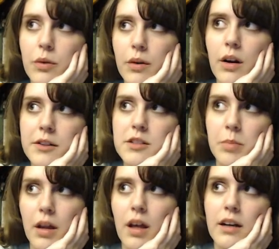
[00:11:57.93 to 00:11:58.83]
regards to
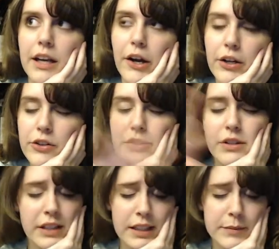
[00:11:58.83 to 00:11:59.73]
plot and characters
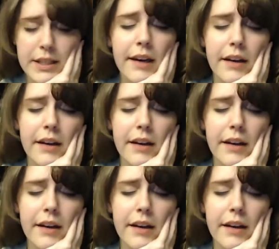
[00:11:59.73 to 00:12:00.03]
and themes